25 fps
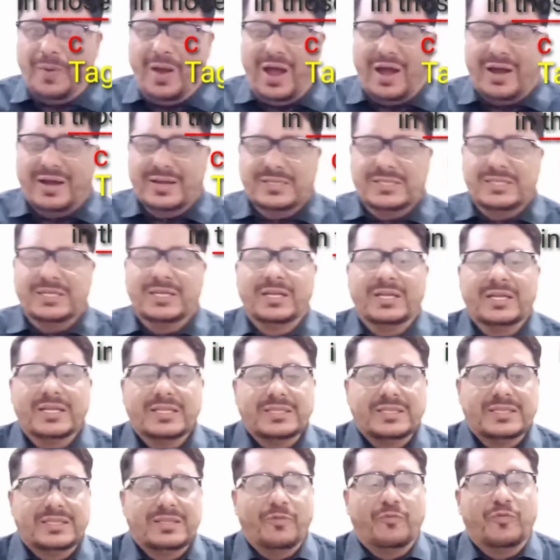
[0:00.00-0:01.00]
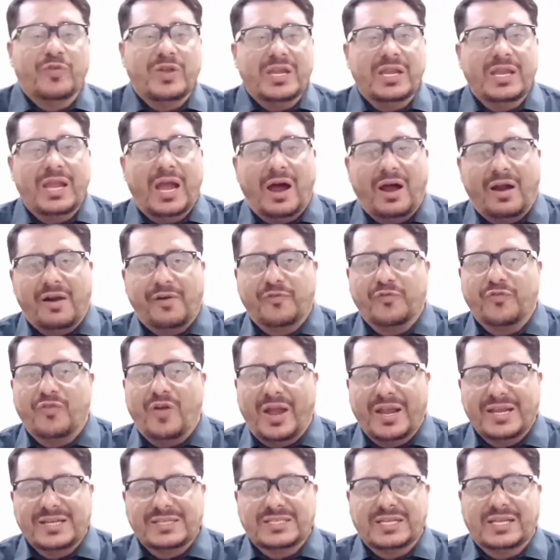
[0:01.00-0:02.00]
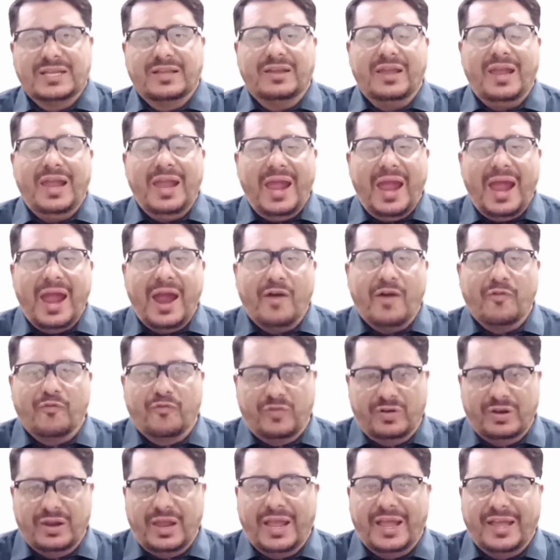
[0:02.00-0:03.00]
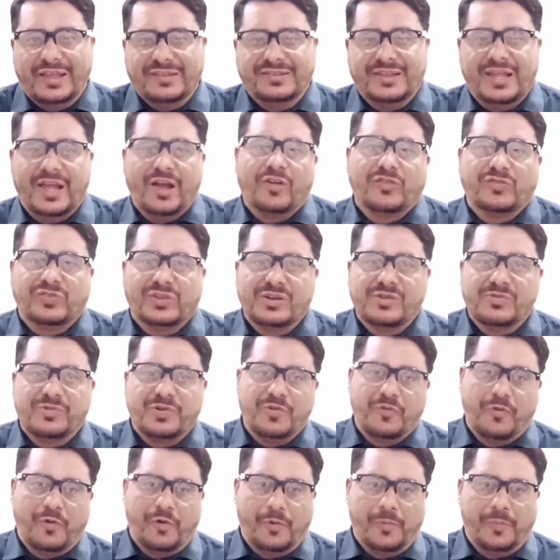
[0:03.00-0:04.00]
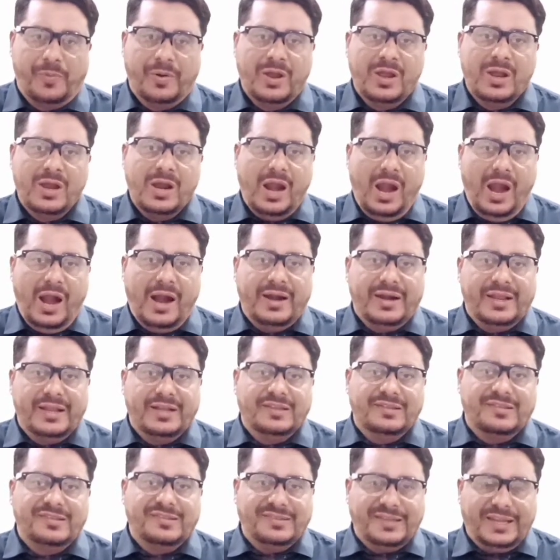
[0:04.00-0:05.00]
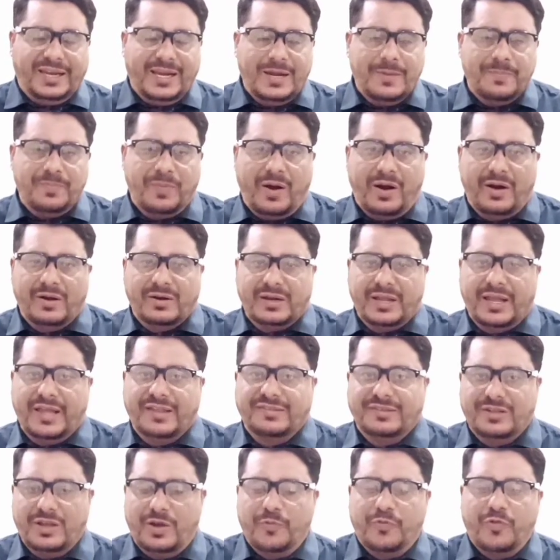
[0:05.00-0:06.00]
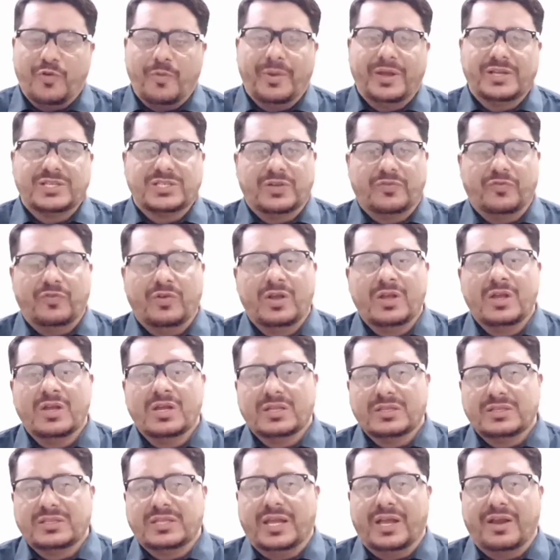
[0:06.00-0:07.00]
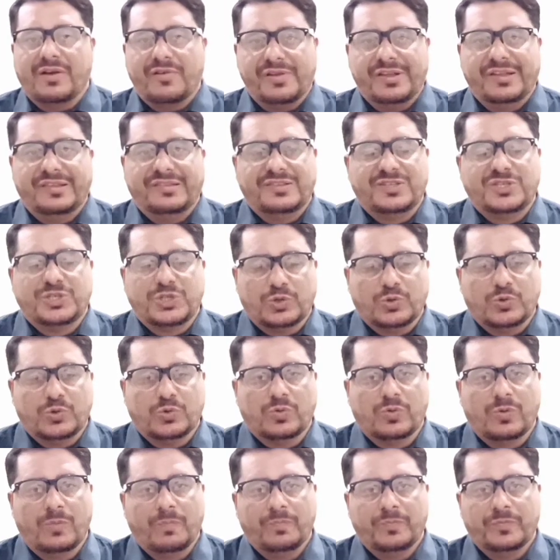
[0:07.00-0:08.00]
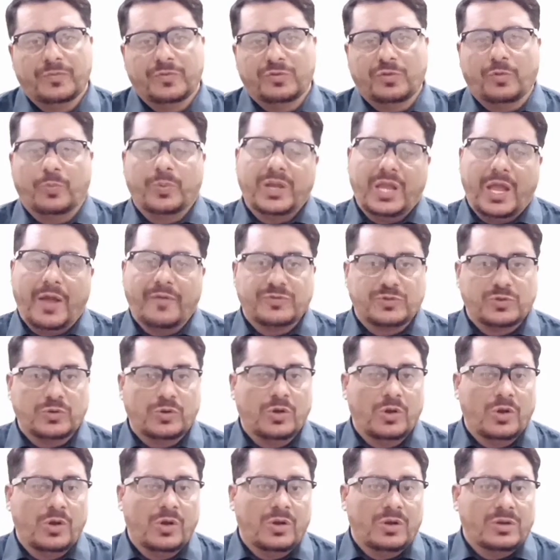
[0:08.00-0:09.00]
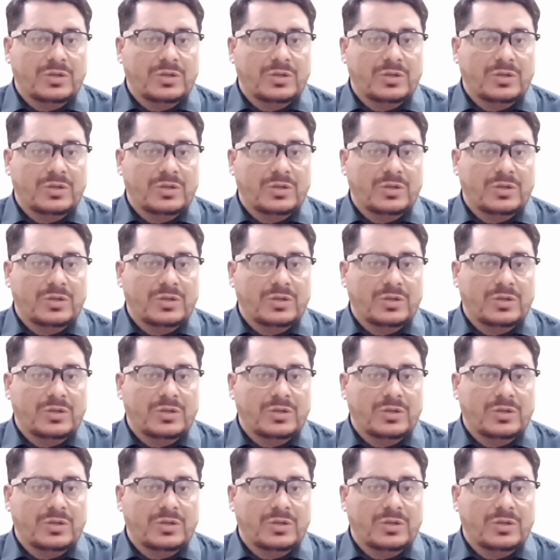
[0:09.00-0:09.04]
part, we are finding have as auxiliary verb, and in second part as confirmative there is do. So we have to